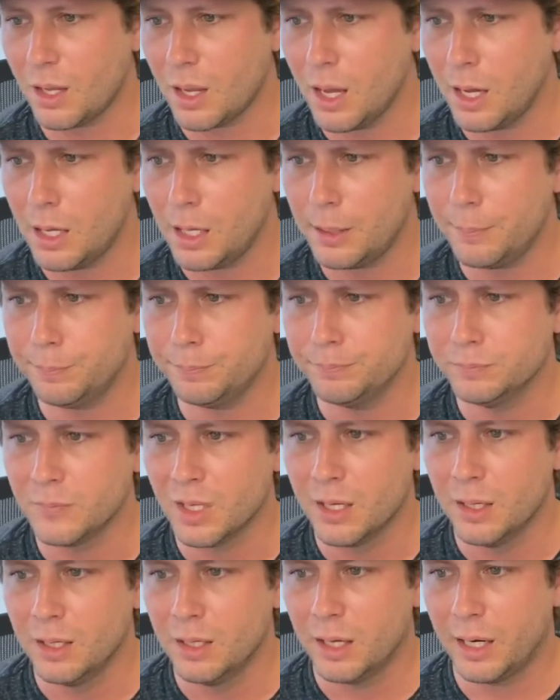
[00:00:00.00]

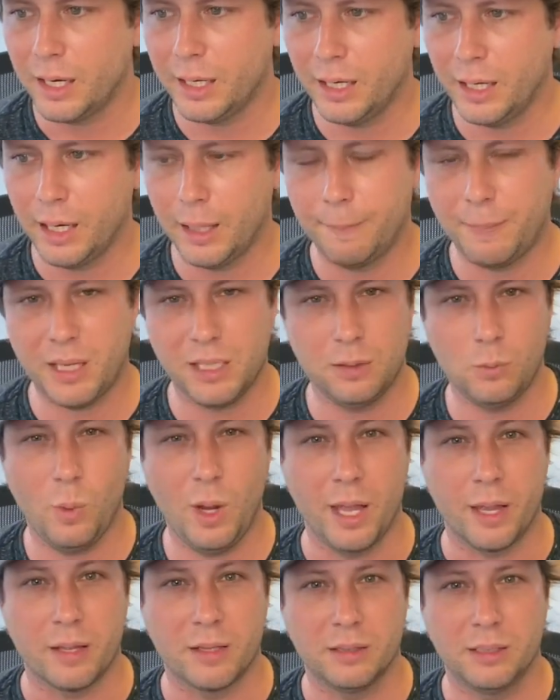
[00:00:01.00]
And by the
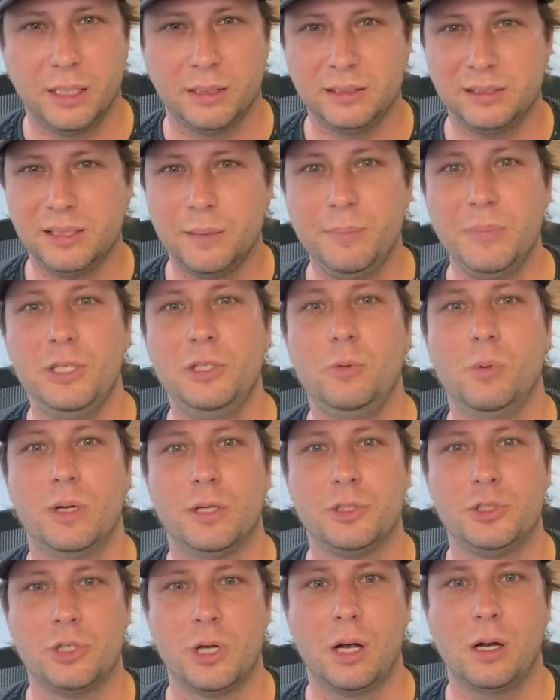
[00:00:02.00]
way, that doesn't mean you
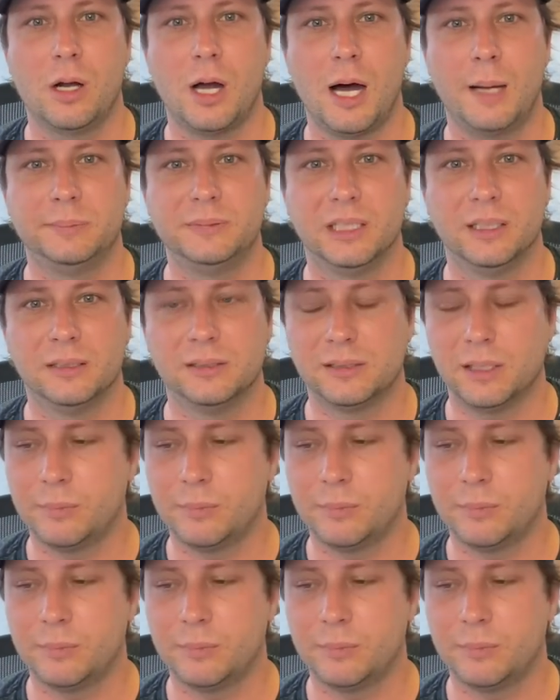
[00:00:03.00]
want junk opt-ins.